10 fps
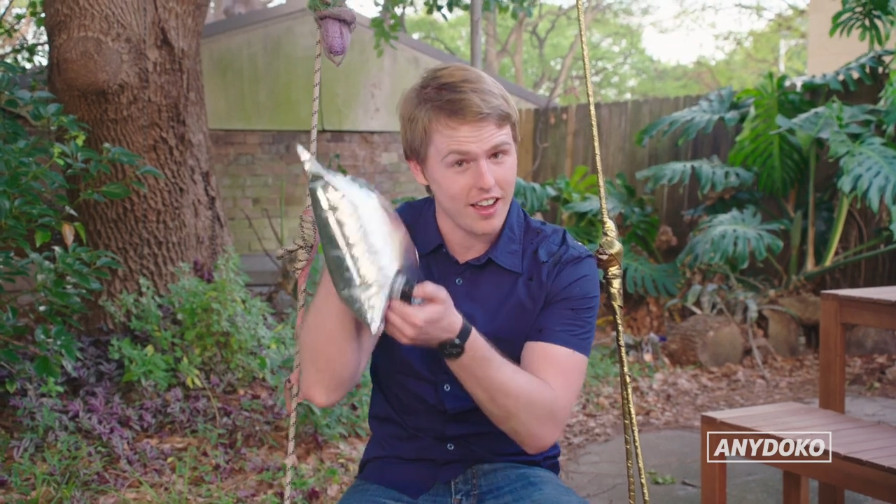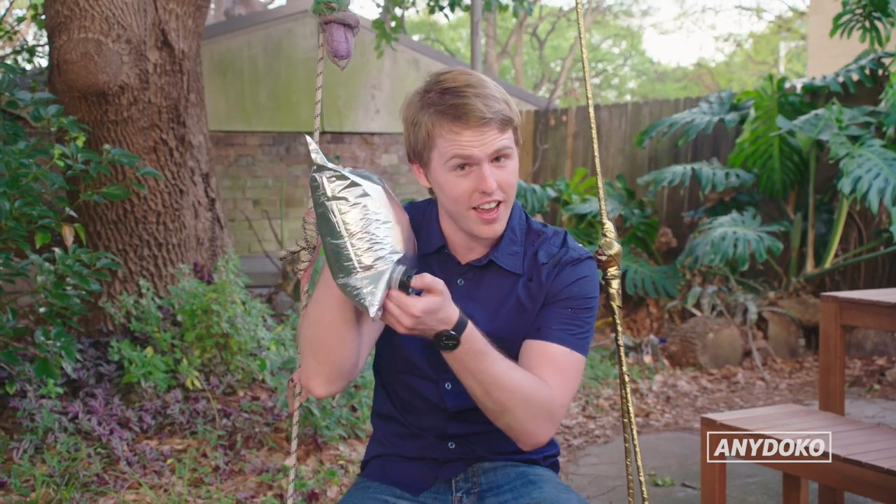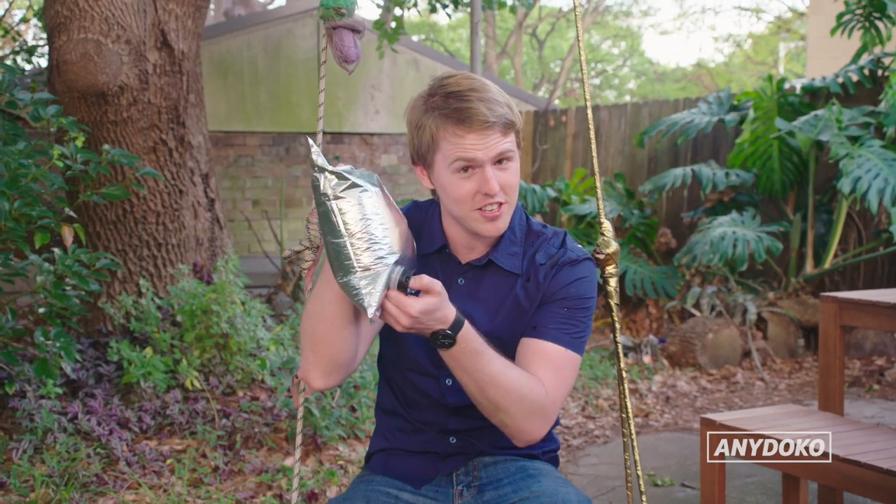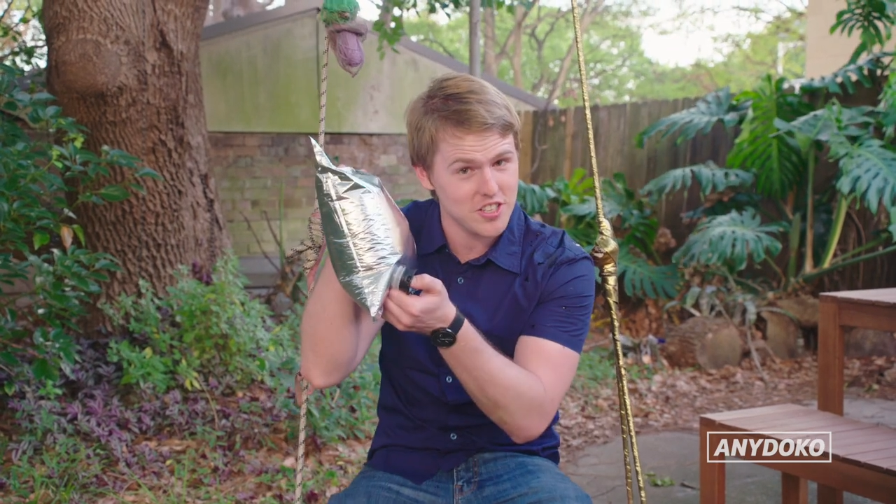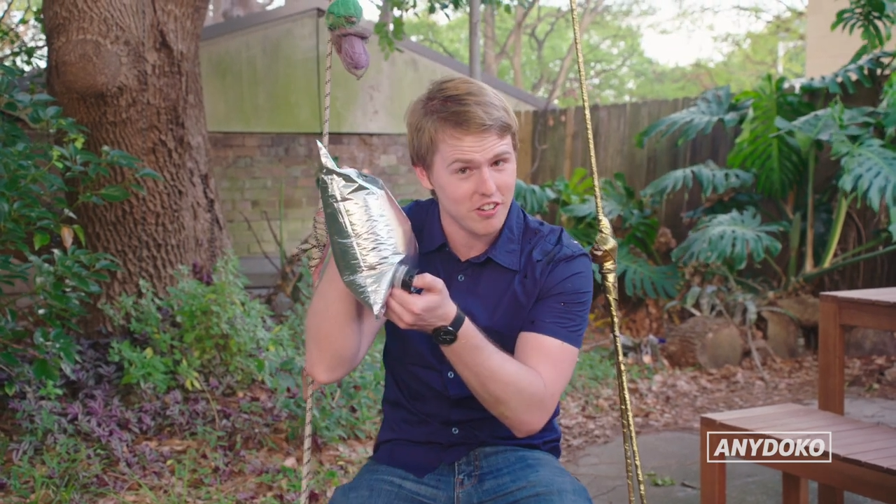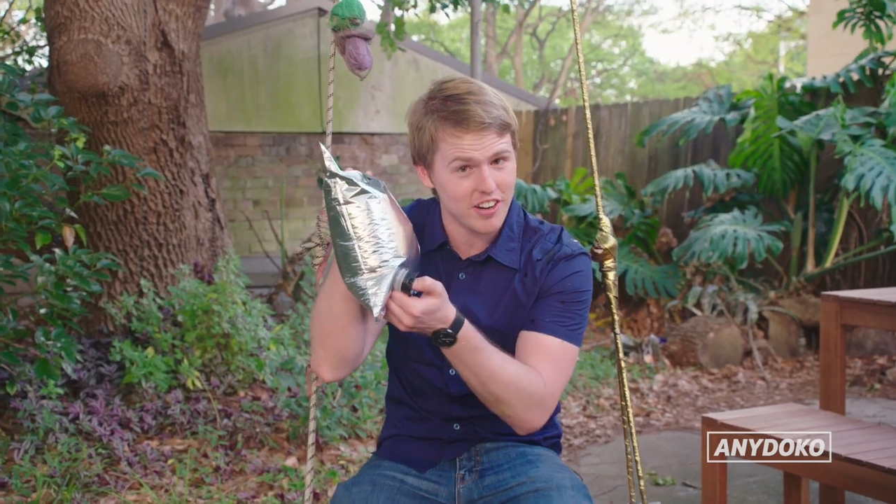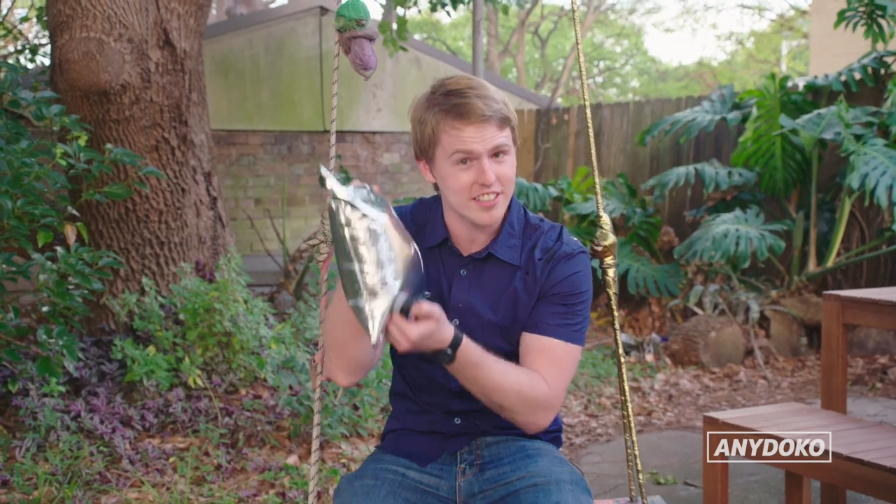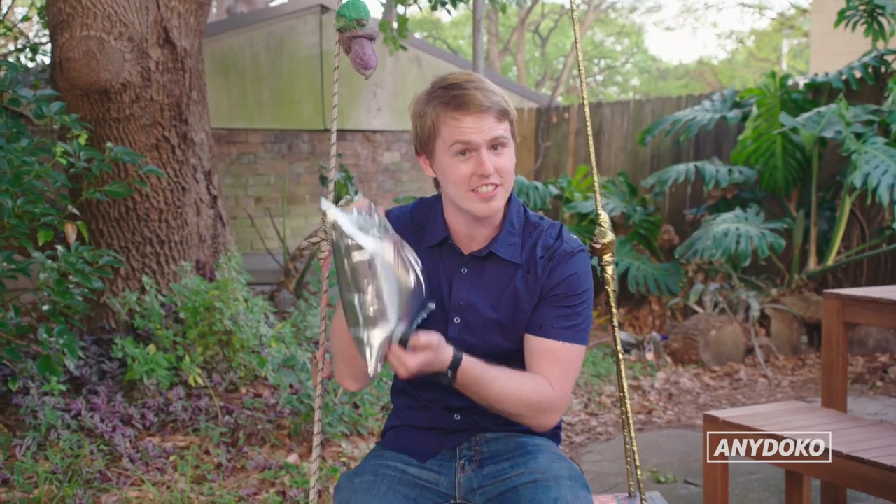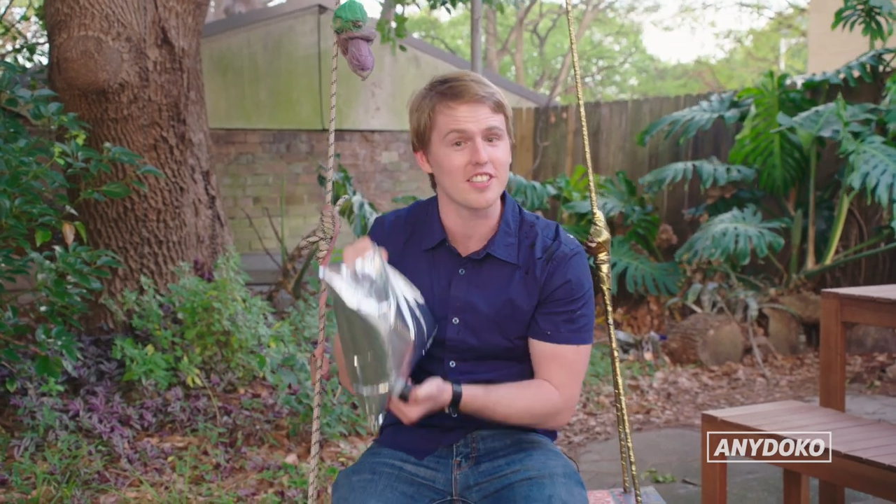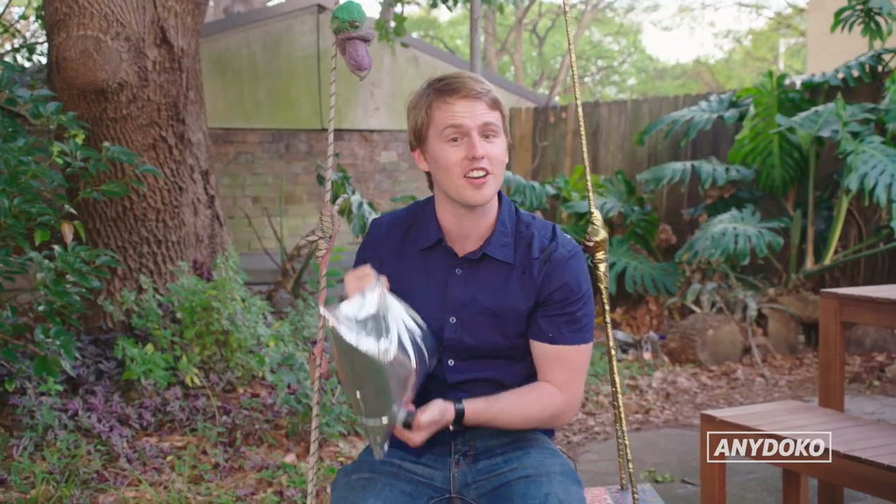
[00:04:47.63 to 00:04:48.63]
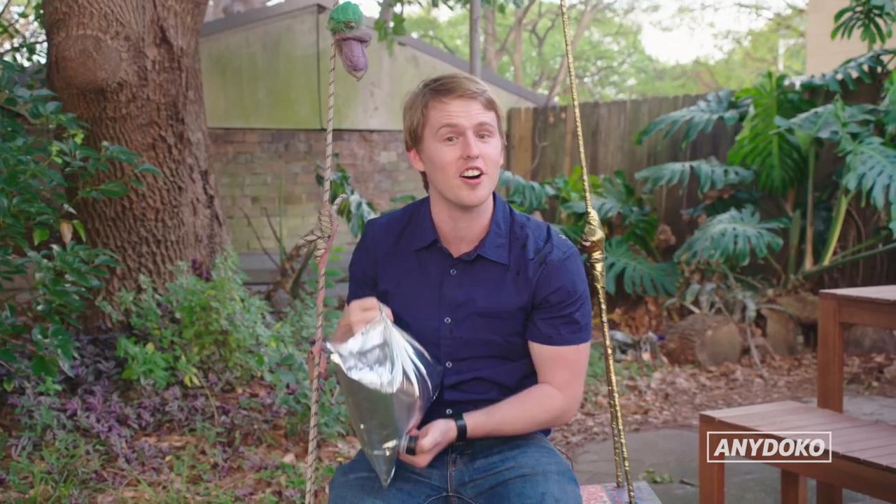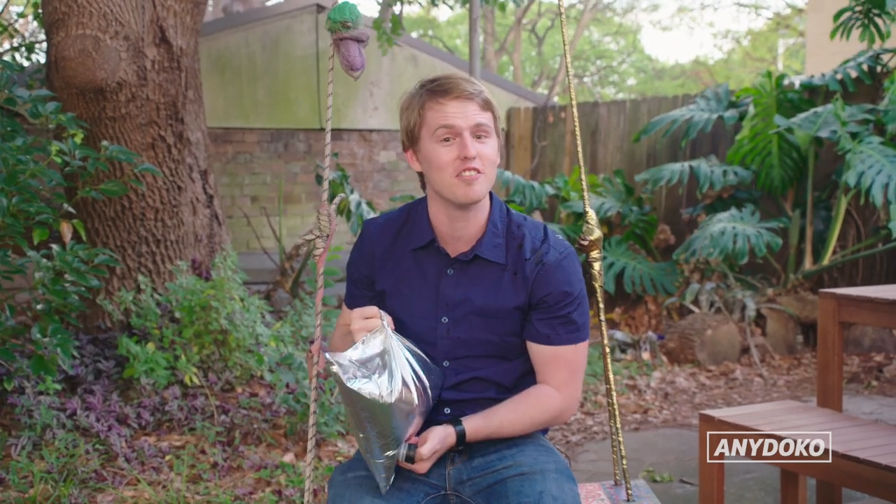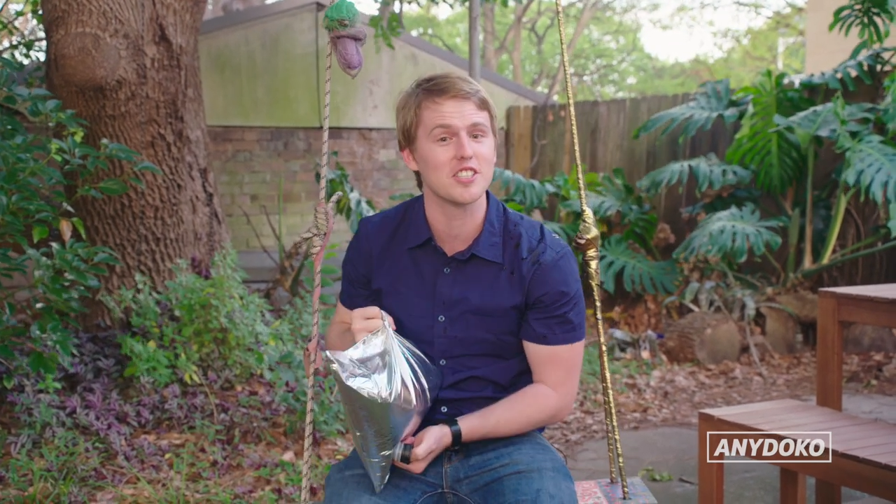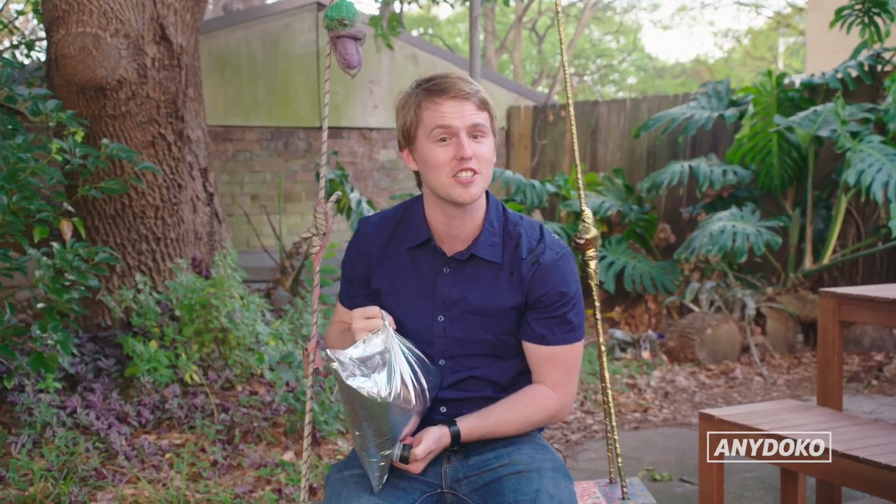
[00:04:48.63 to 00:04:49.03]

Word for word: and drinks of